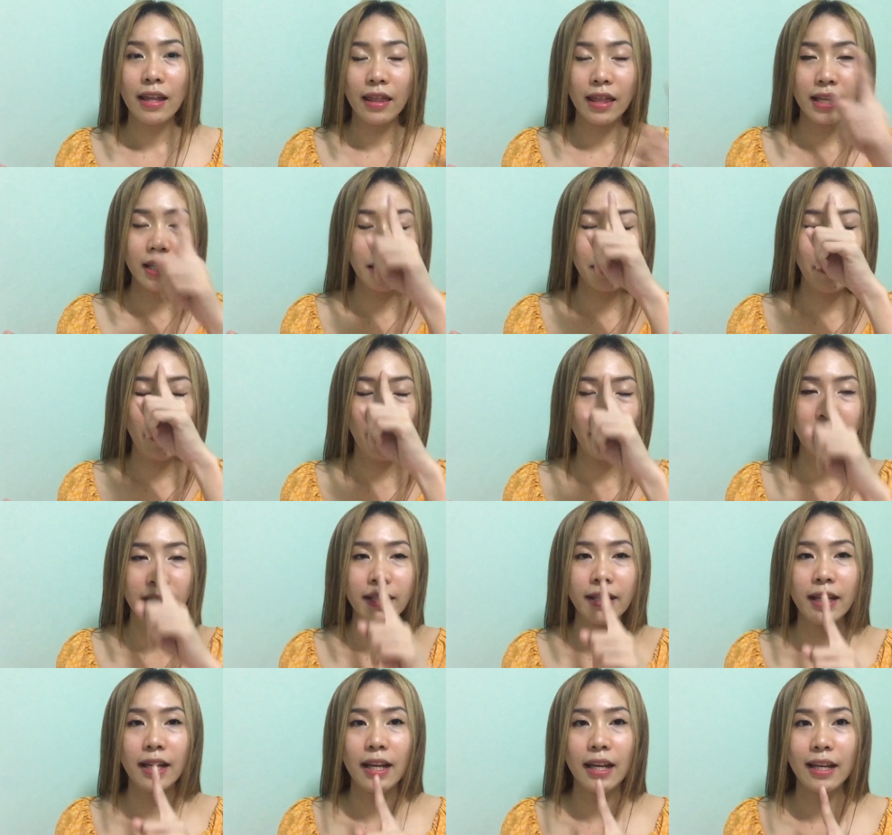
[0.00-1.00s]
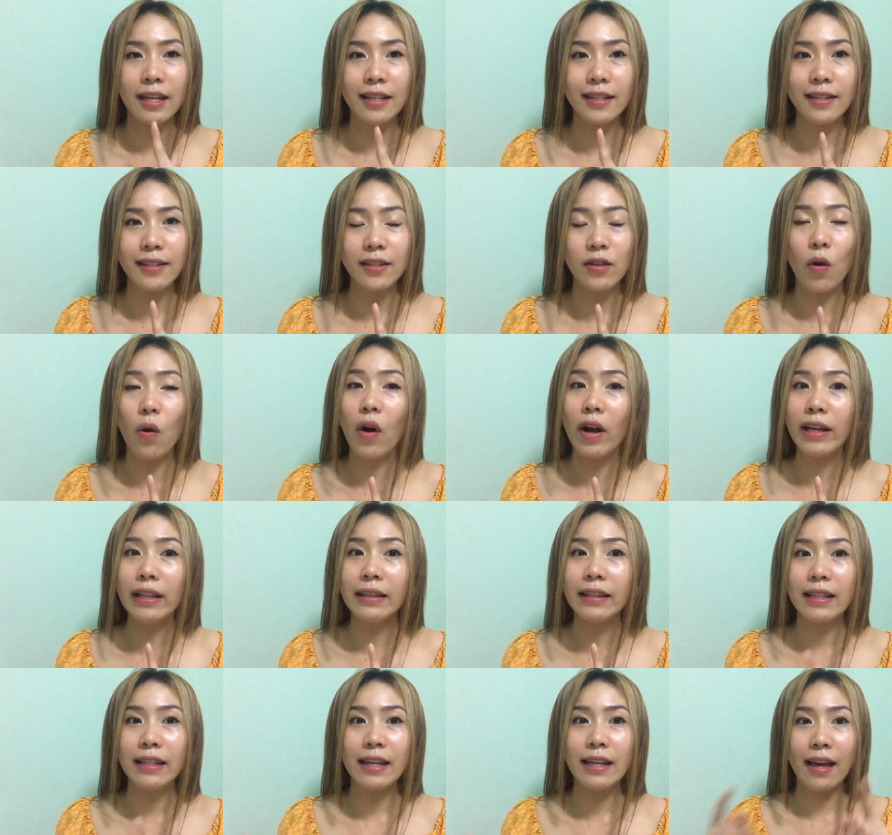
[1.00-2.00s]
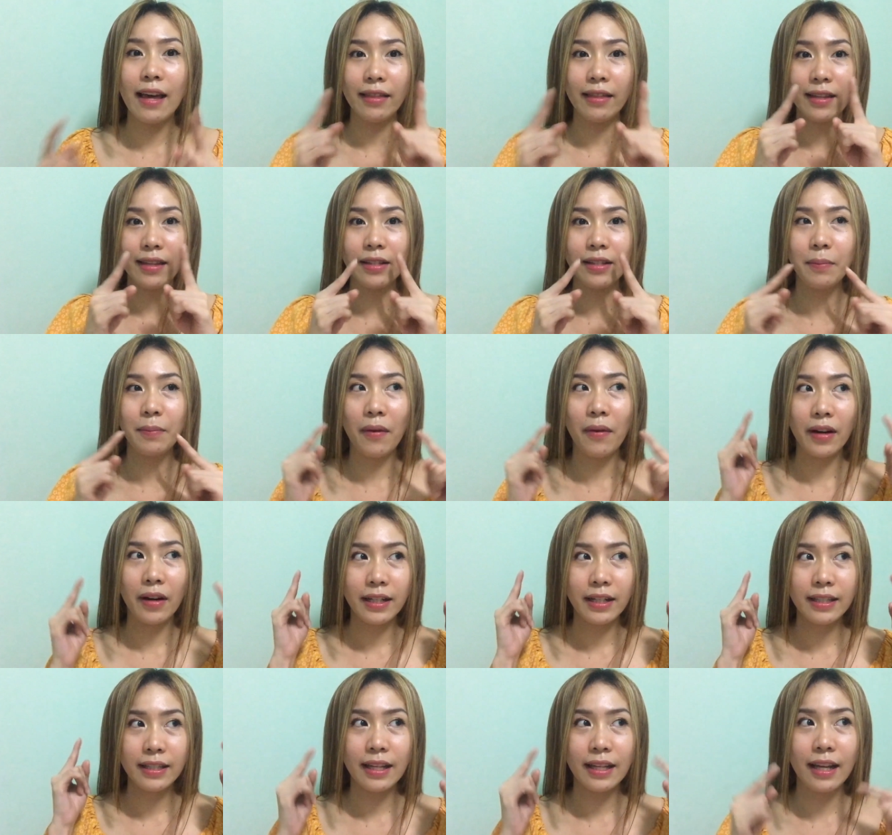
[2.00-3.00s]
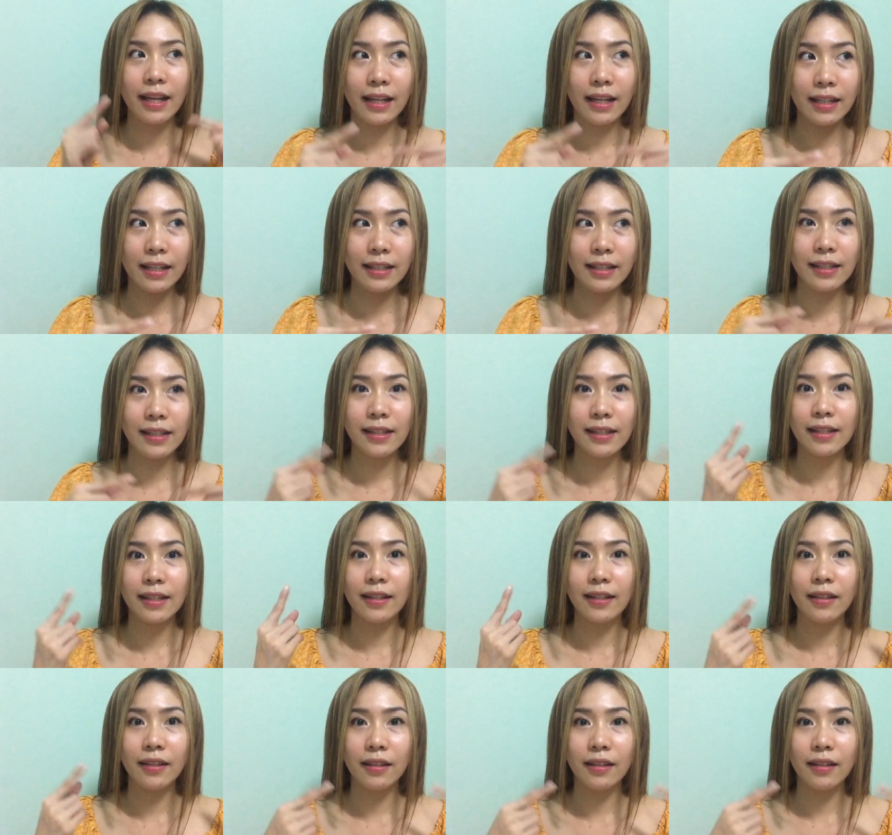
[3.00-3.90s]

This part is oily and this part is